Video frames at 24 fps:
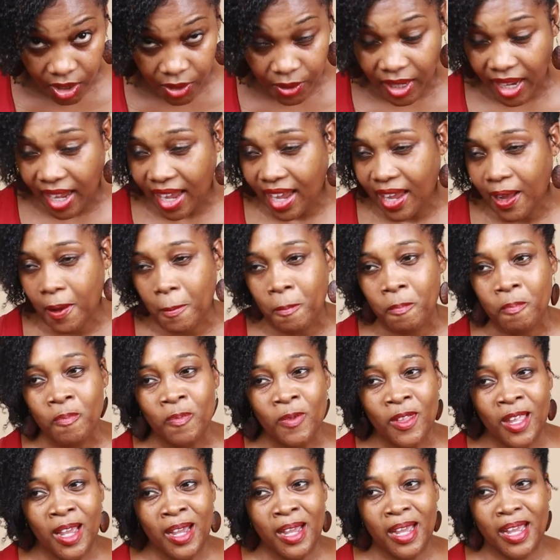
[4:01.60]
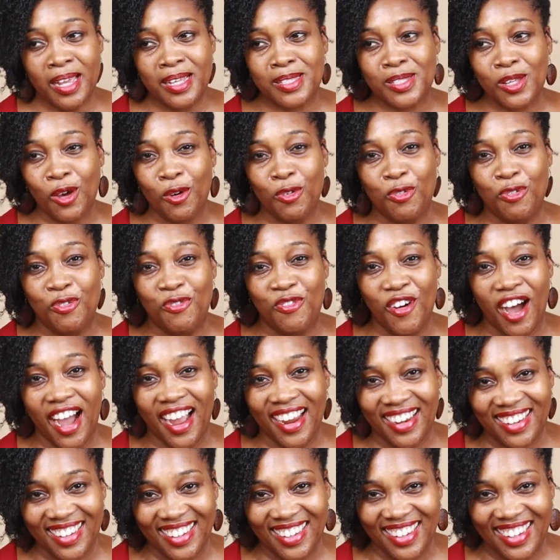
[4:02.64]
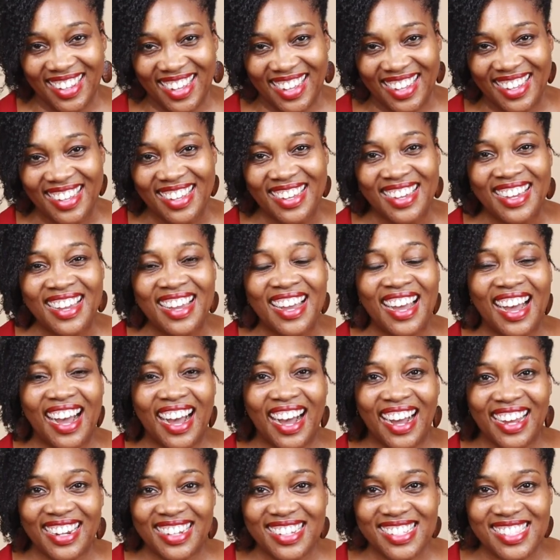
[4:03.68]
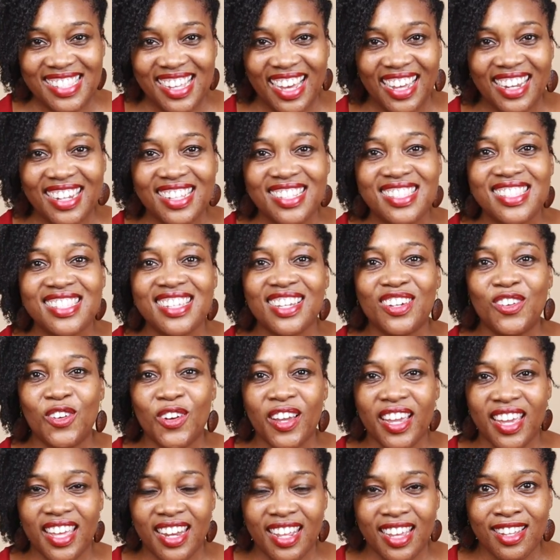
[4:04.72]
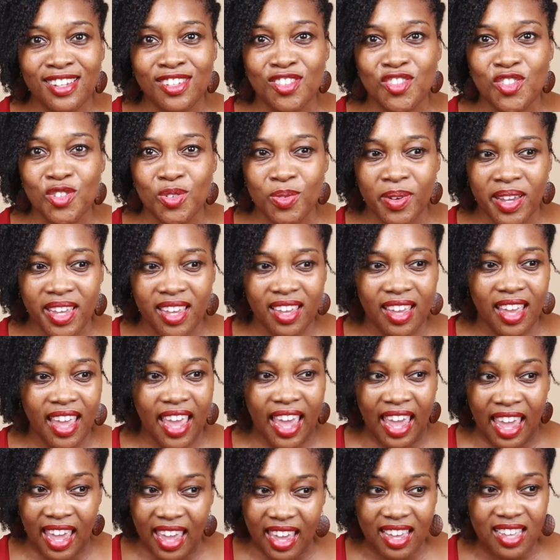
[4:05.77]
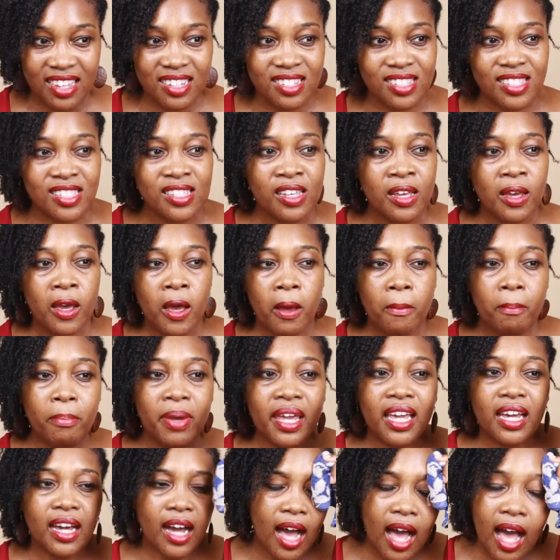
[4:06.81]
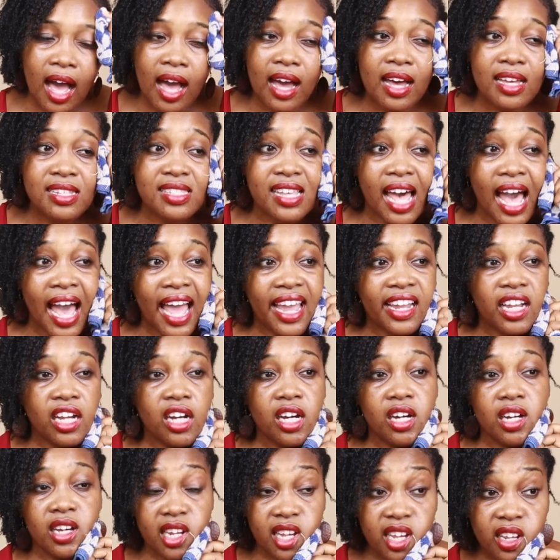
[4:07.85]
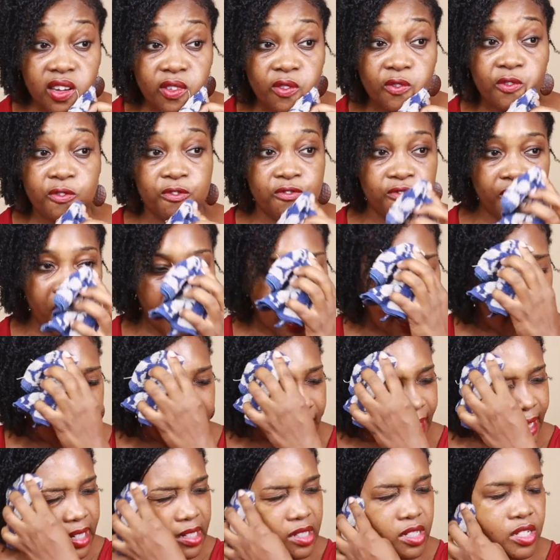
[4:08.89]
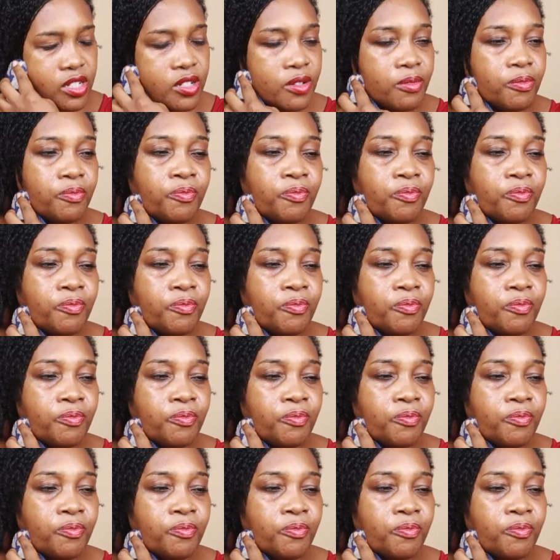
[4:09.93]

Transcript: Okay. And so finally I decided to go ahead and do it. And because I couldn't find,